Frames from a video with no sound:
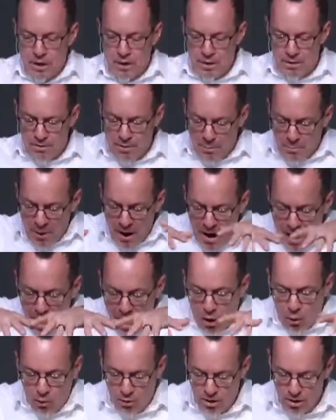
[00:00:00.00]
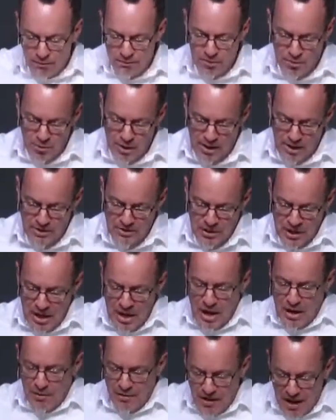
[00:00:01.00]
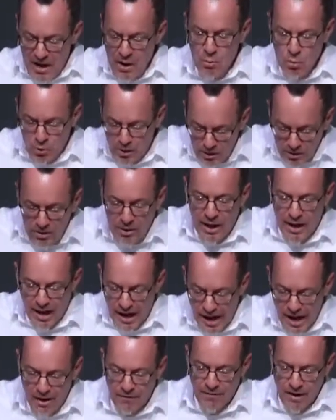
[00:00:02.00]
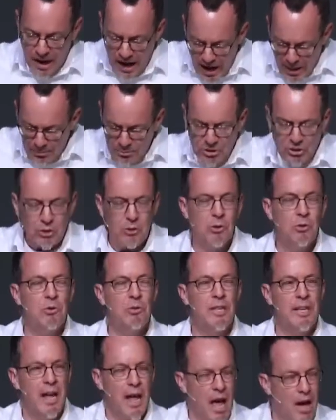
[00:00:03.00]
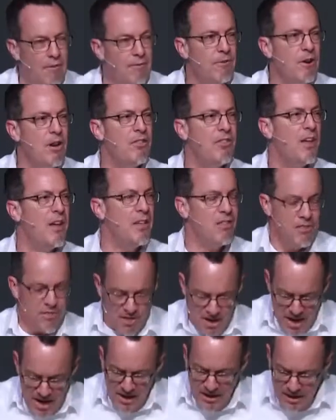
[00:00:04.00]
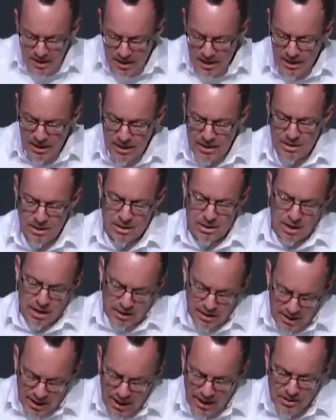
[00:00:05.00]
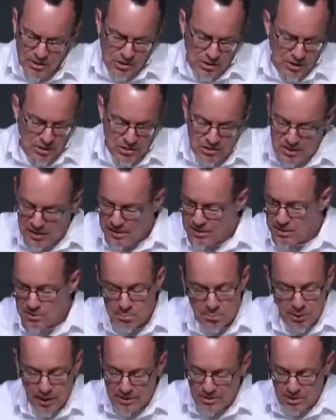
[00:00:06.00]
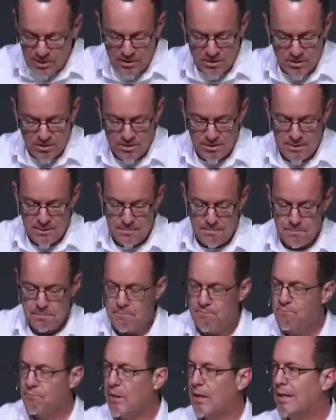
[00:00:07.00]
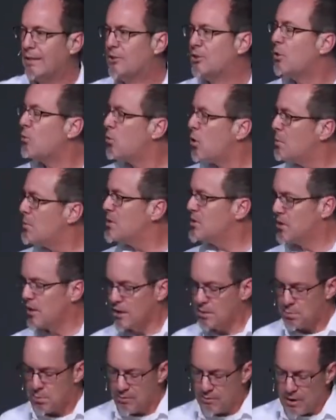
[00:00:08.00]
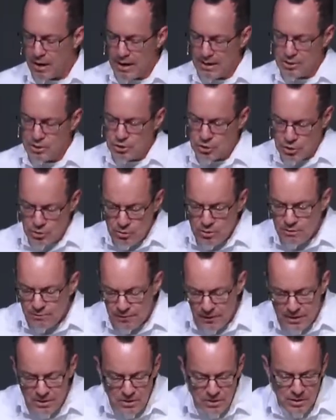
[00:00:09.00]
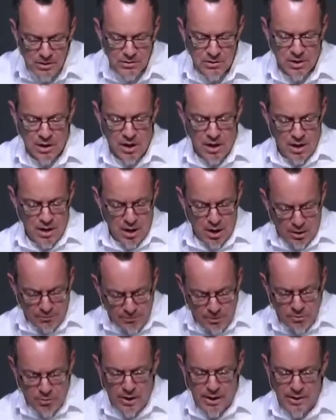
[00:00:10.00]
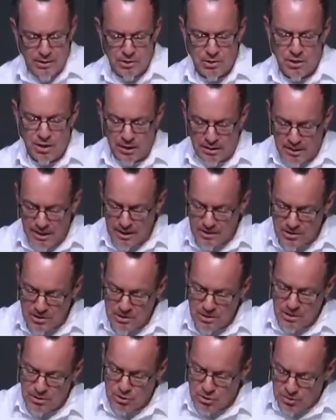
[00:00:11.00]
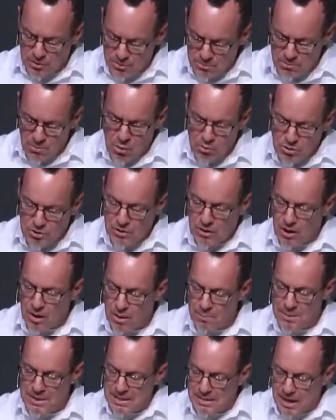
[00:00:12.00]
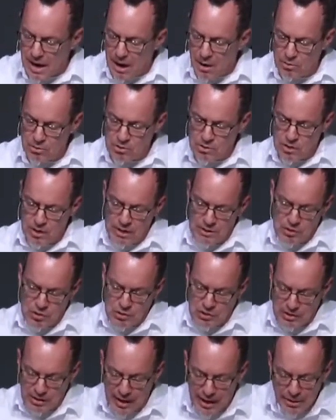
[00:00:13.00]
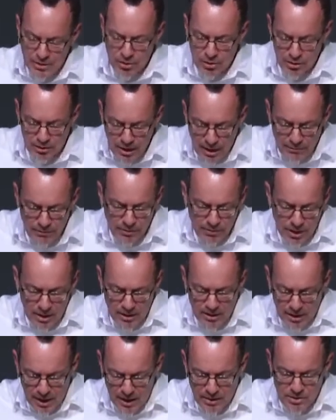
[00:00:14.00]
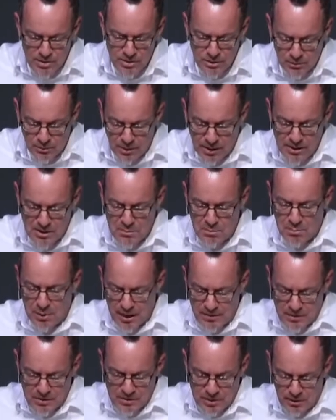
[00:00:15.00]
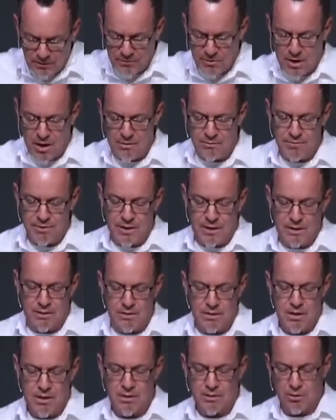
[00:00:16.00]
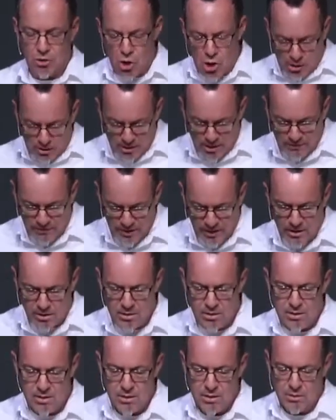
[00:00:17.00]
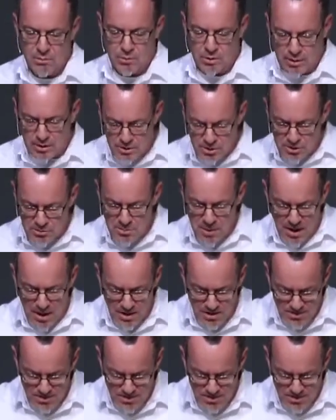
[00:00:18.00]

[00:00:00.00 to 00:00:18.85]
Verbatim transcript: the power of grace, they will have absolutely everything they need against sin's presence. And so, Romans 6 provides two defenses of grace against the two most common doubts and slander leveled against grace by the self confident law loving, religious man.